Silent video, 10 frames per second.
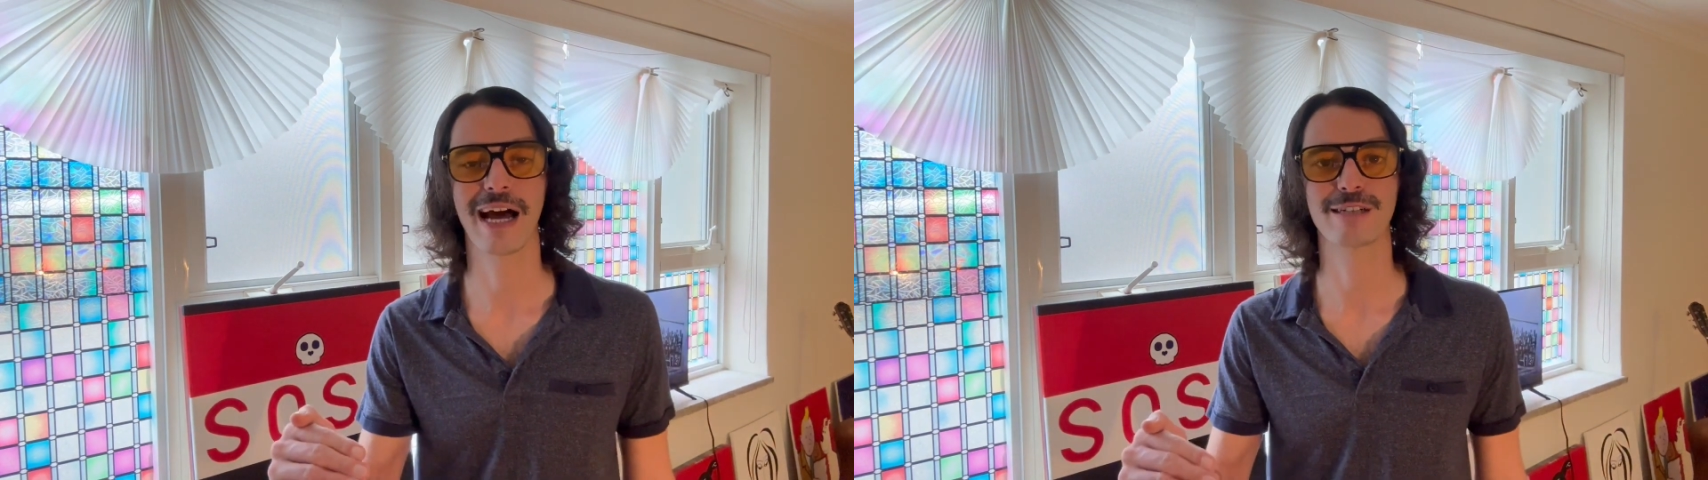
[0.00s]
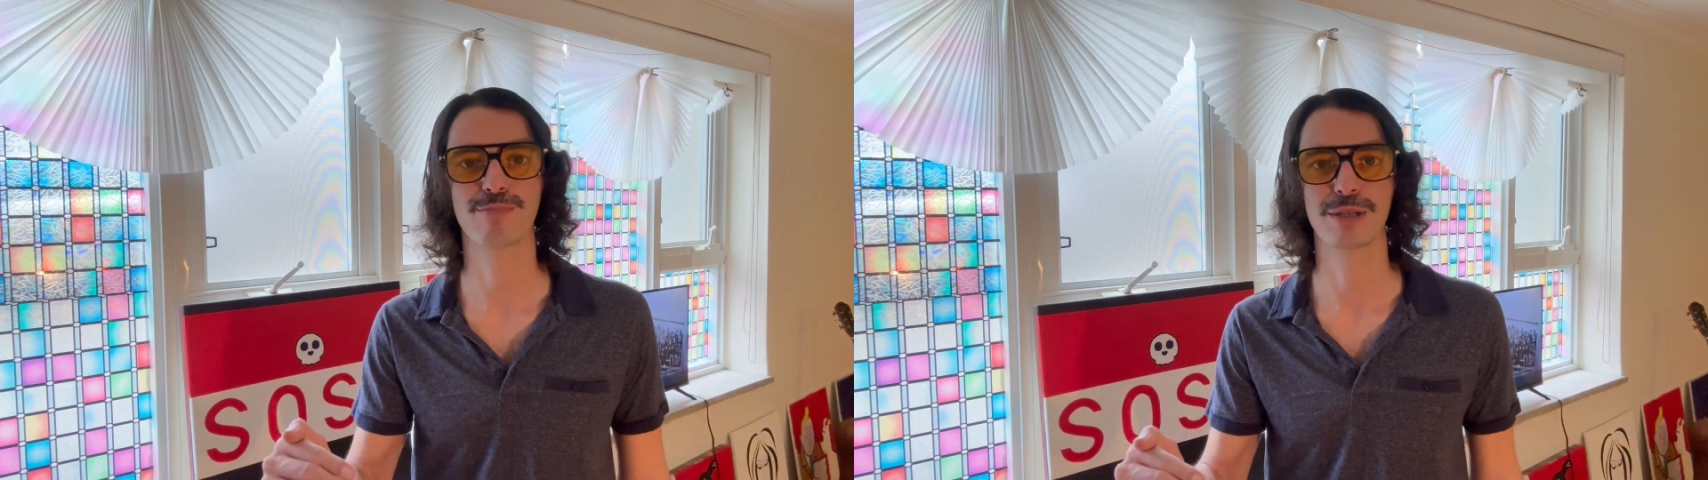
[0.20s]

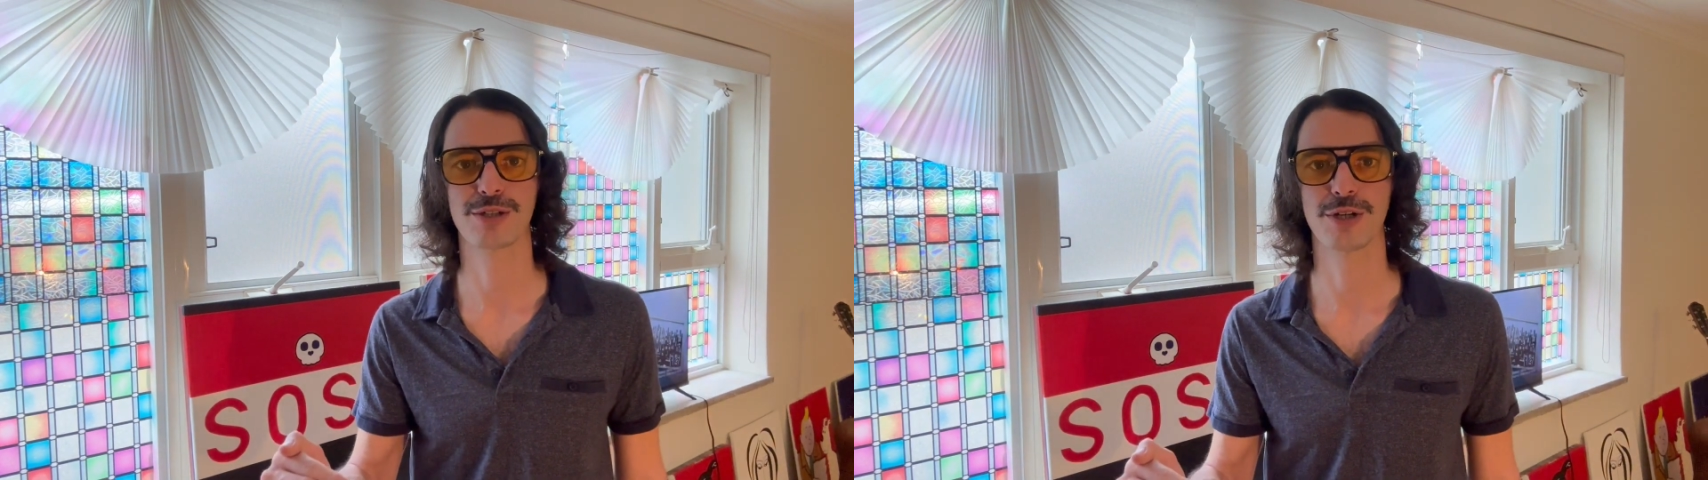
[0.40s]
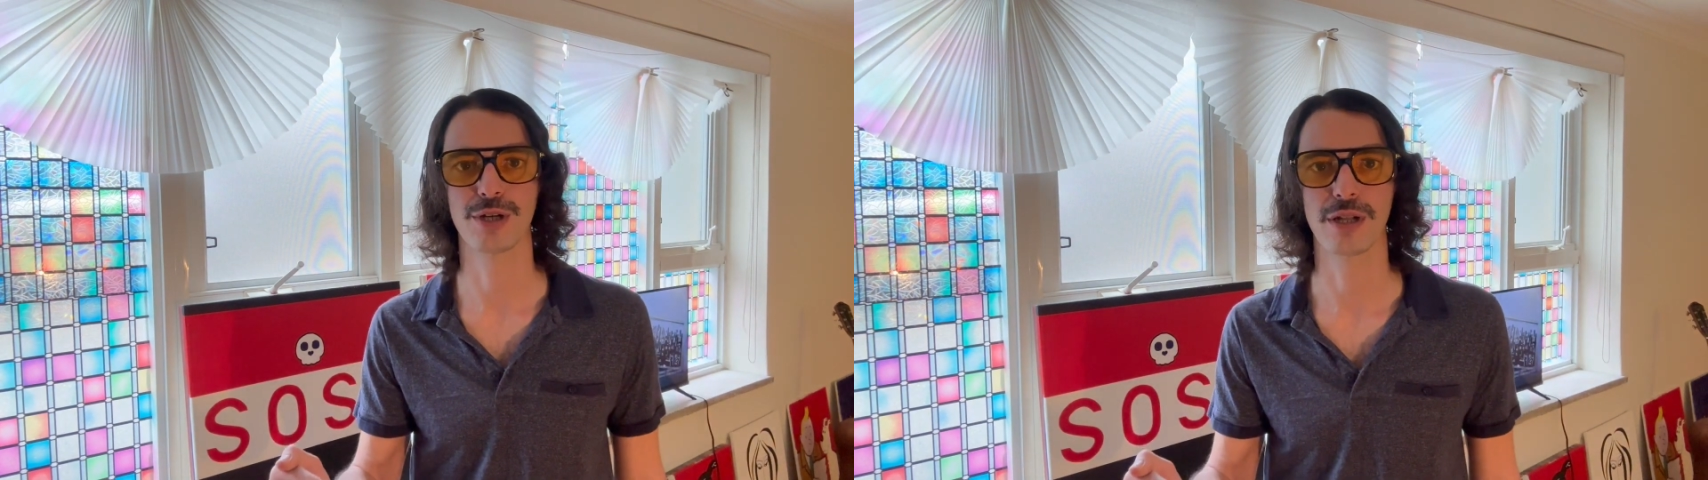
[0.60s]
aspect of
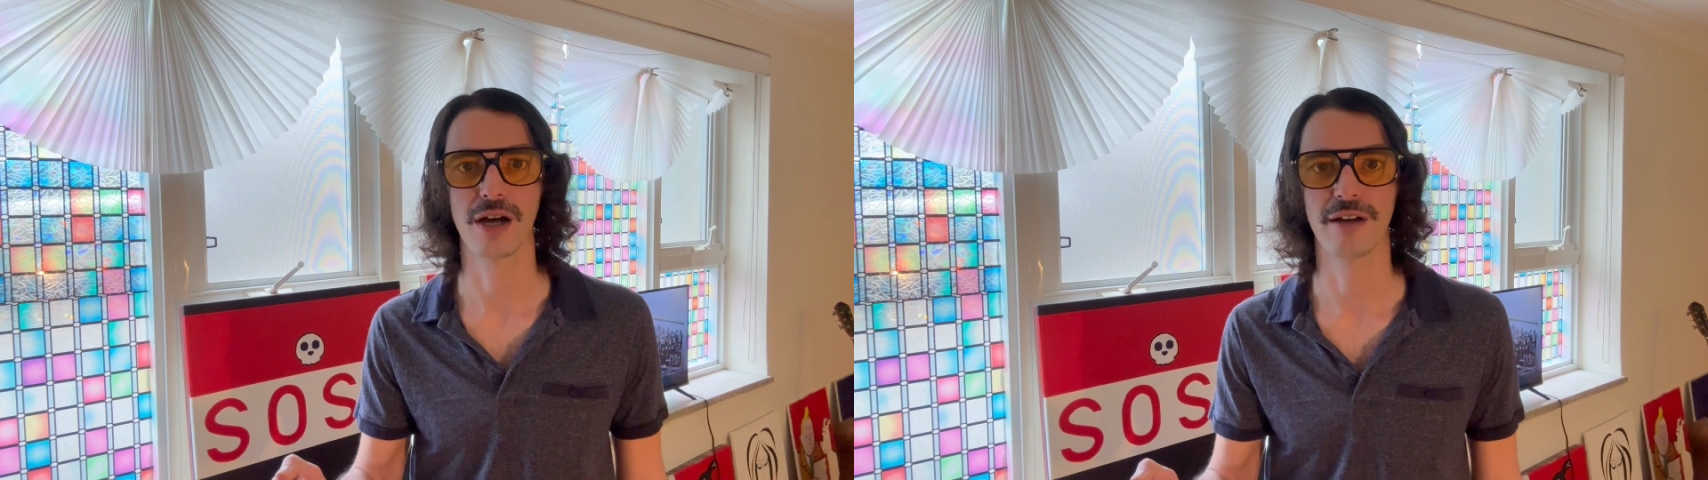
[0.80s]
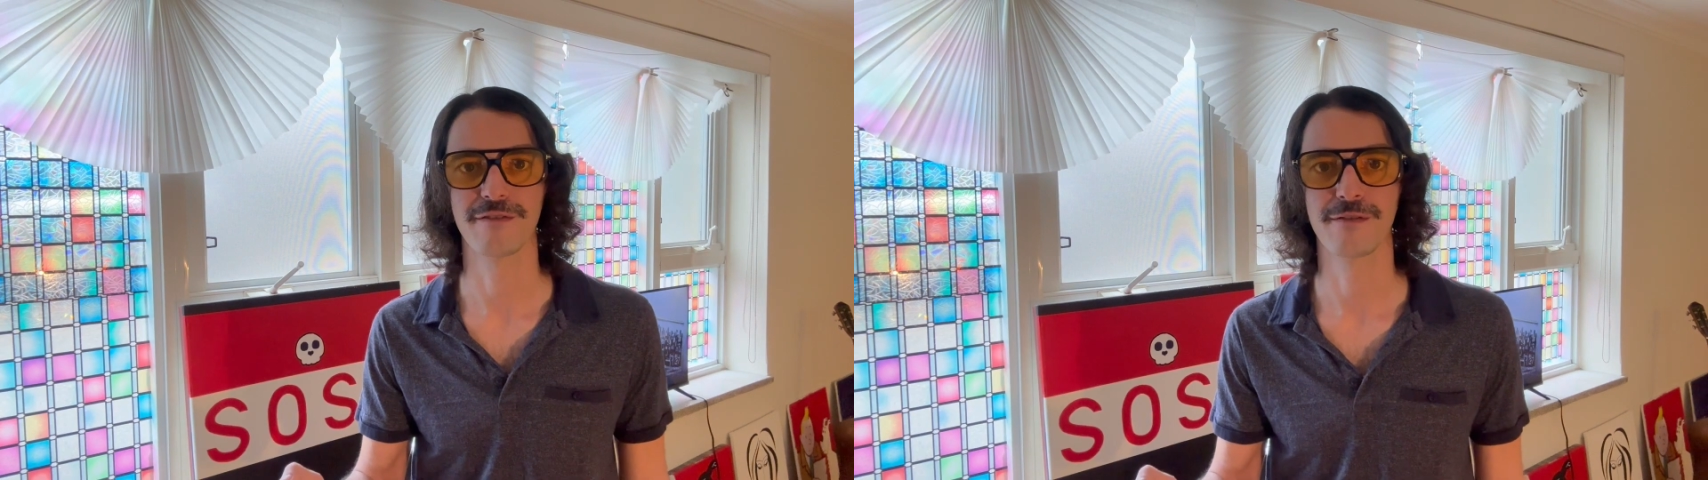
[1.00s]
your
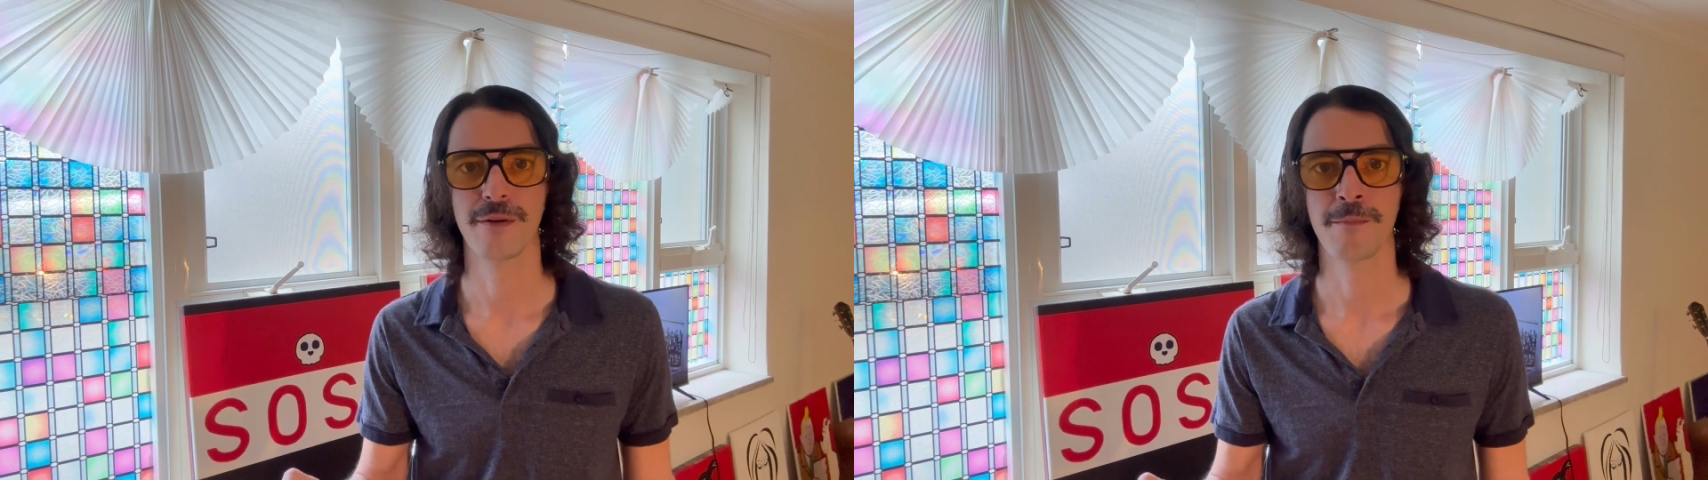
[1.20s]
life.